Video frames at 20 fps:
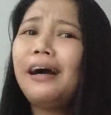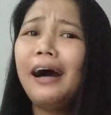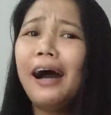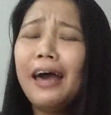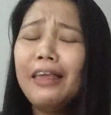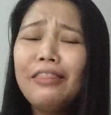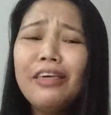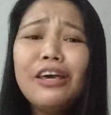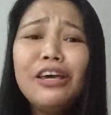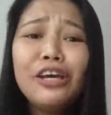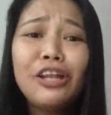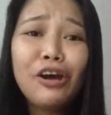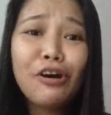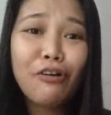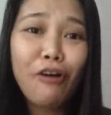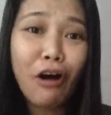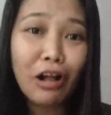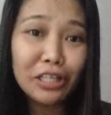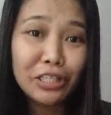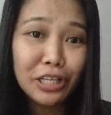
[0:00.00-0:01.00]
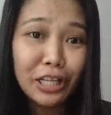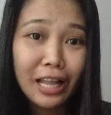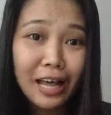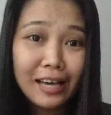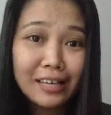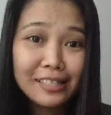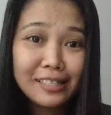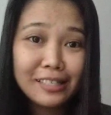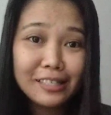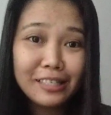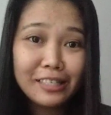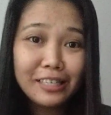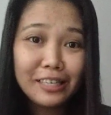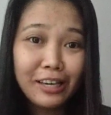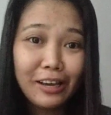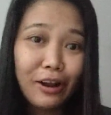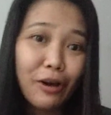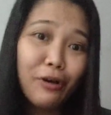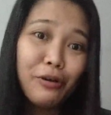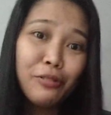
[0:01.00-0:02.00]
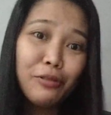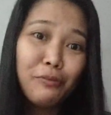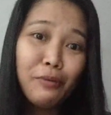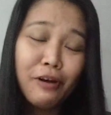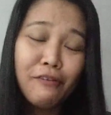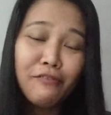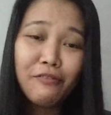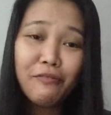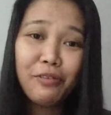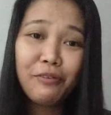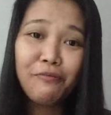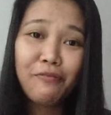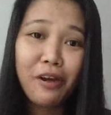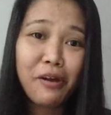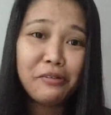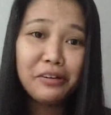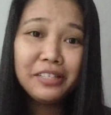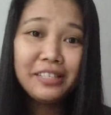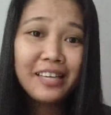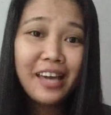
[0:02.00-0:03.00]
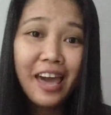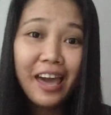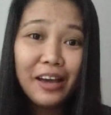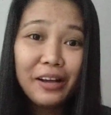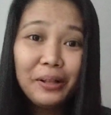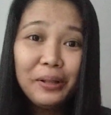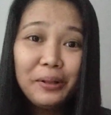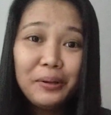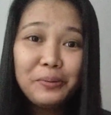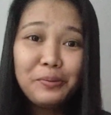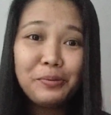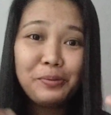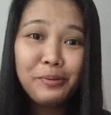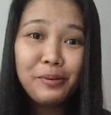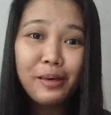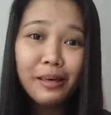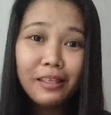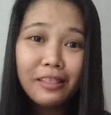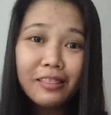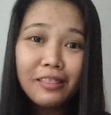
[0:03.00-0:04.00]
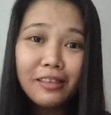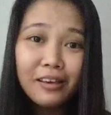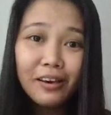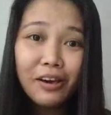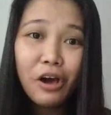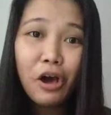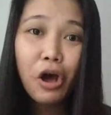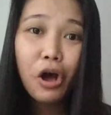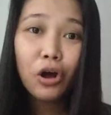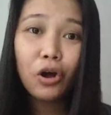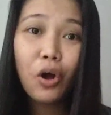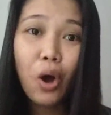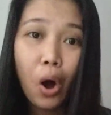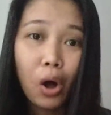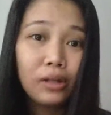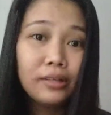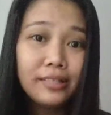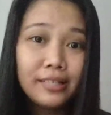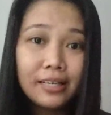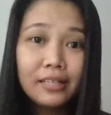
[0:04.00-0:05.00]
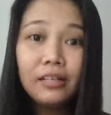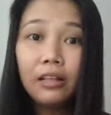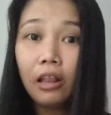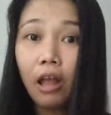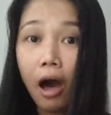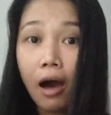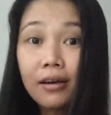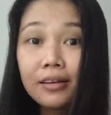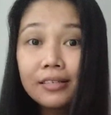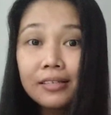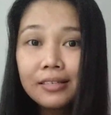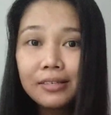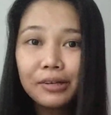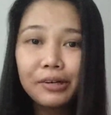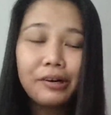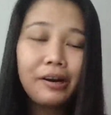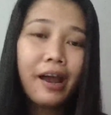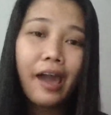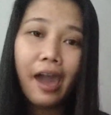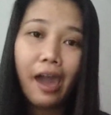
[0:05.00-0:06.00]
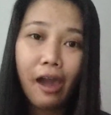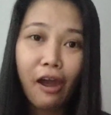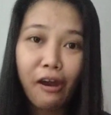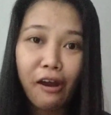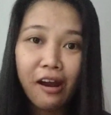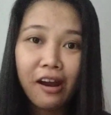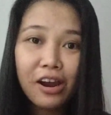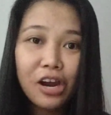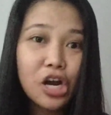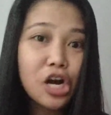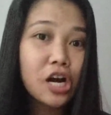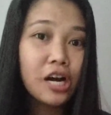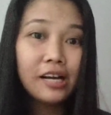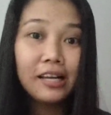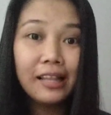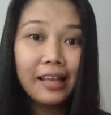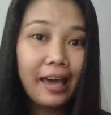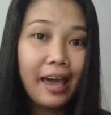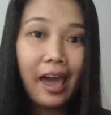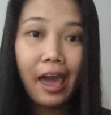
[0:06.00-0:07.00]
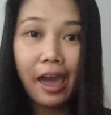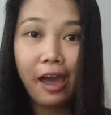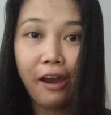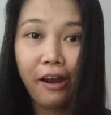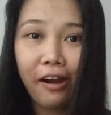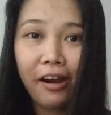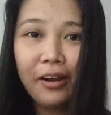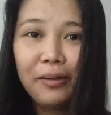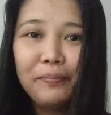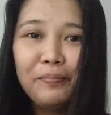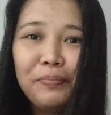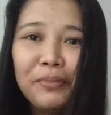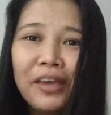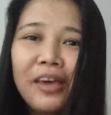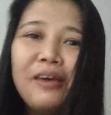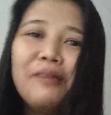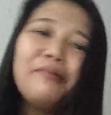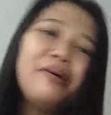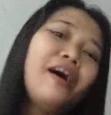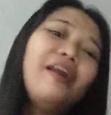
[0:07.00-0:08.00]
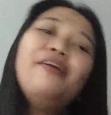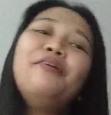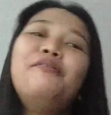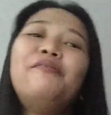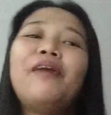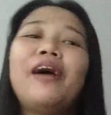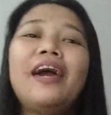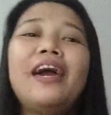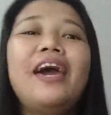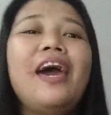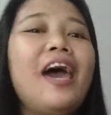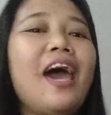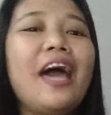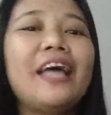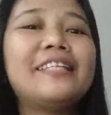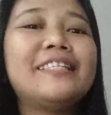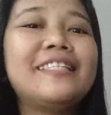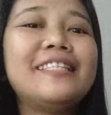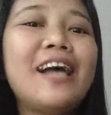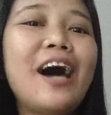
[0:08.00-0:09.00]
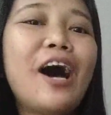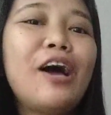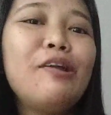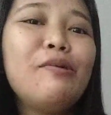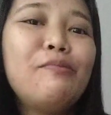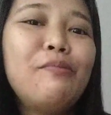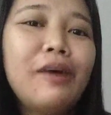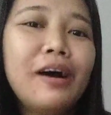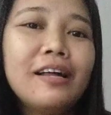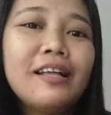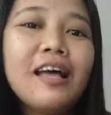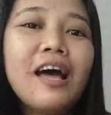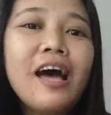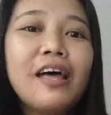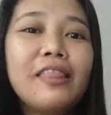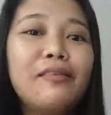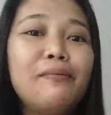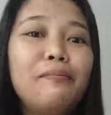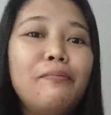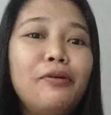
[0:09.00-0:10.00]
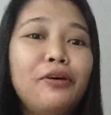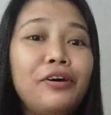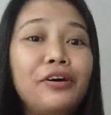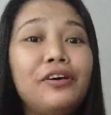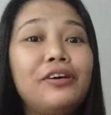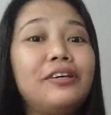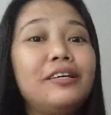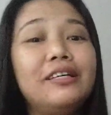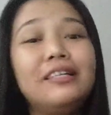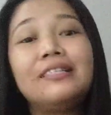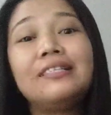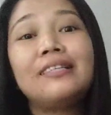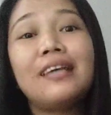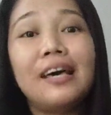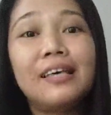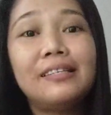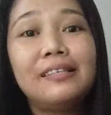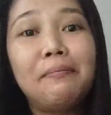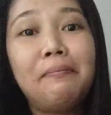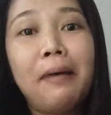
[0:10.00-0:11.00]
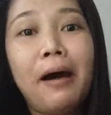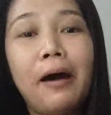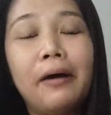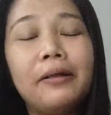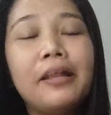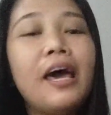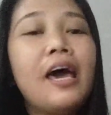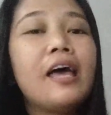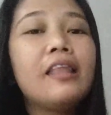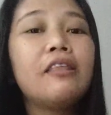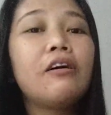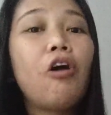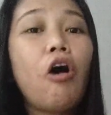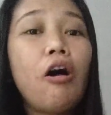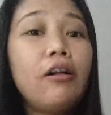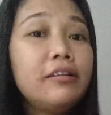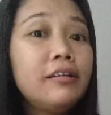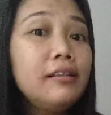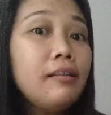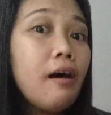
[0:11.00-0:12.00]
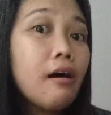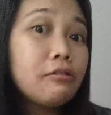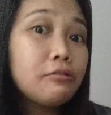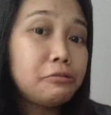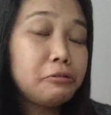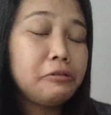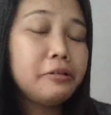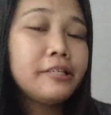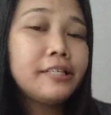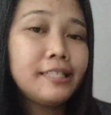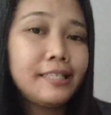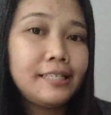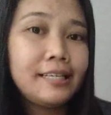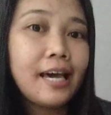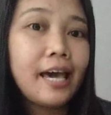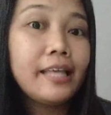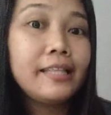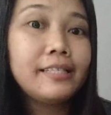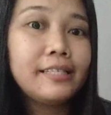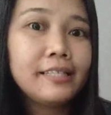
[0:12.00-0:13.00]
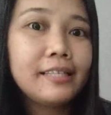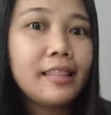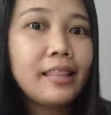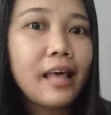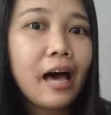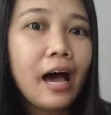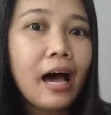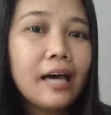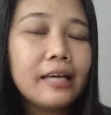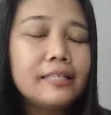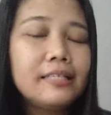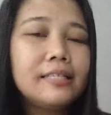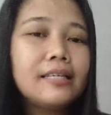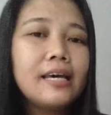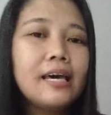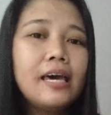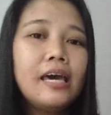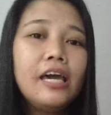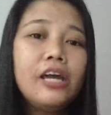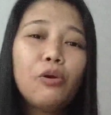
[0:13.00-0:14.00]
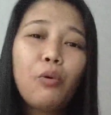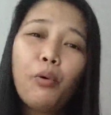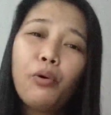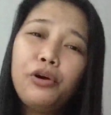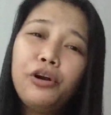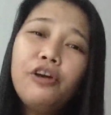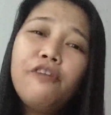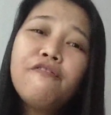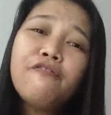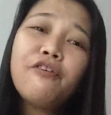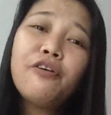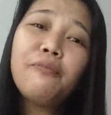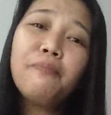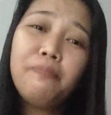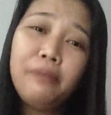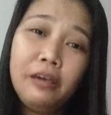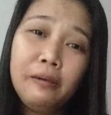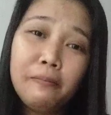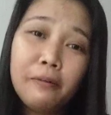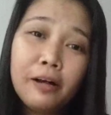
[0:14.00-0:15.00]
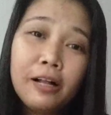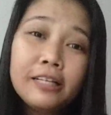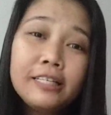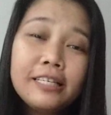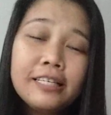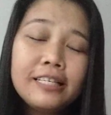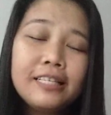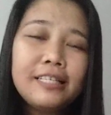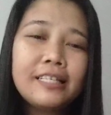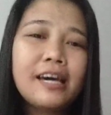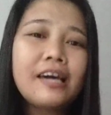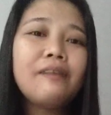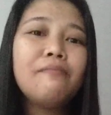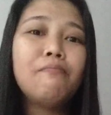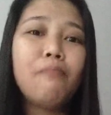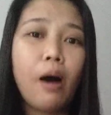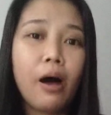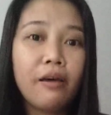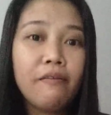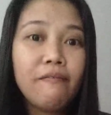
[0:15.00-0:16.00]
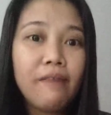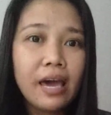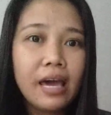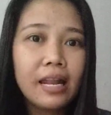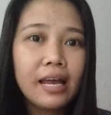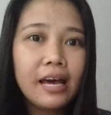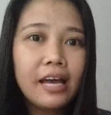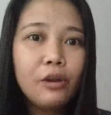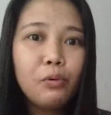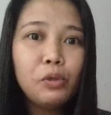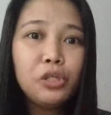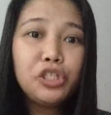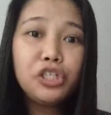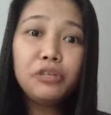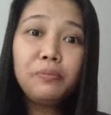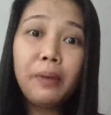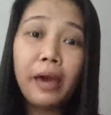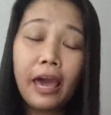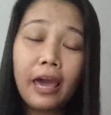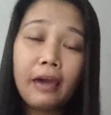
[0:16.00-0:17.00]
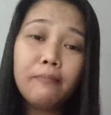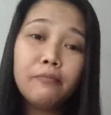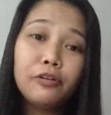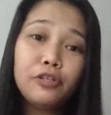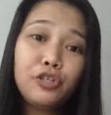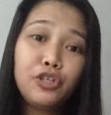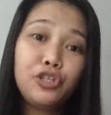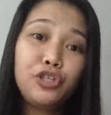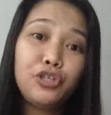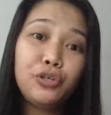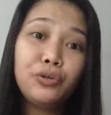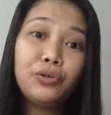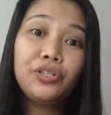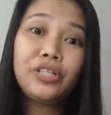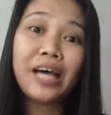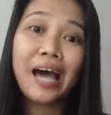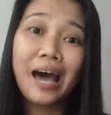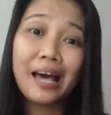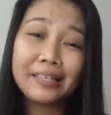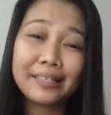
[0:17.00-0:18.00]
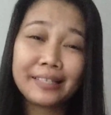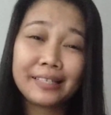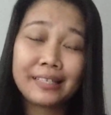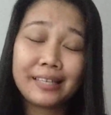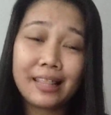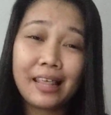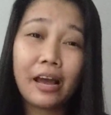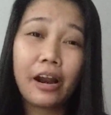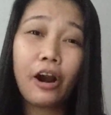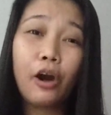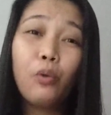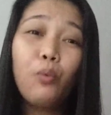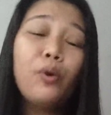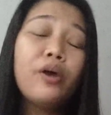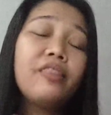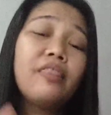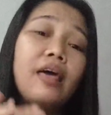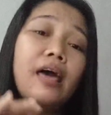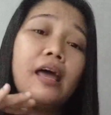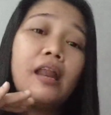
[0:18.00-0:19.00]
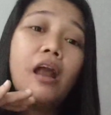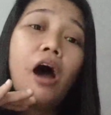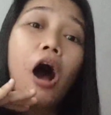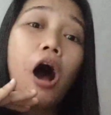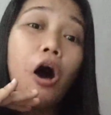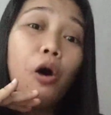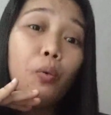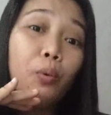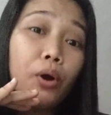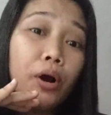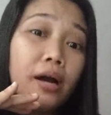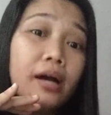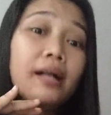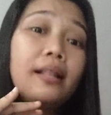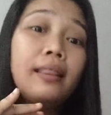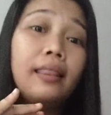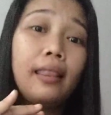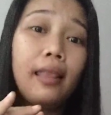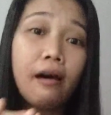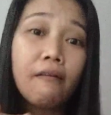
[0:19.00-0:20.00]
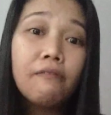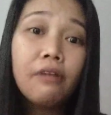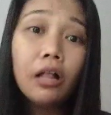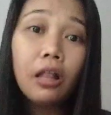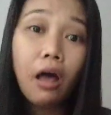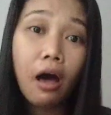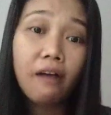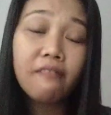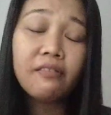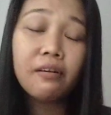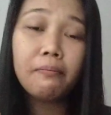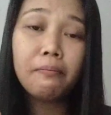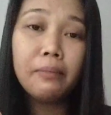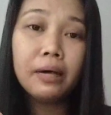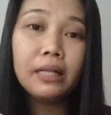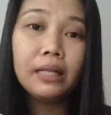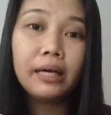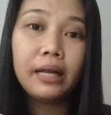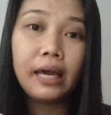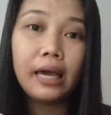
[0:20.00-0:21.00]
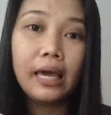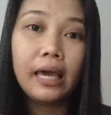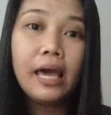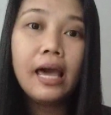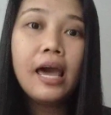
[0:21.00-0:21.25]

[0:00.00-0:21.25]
I think you know Goldilocks, the one from the fairy tale, the golden locks or hair, curly hair. Anyway, it's not what the book says about. The Goldilocks rule states that in order for people to stay motivated, we should be able to do tasks that are within our level of ability.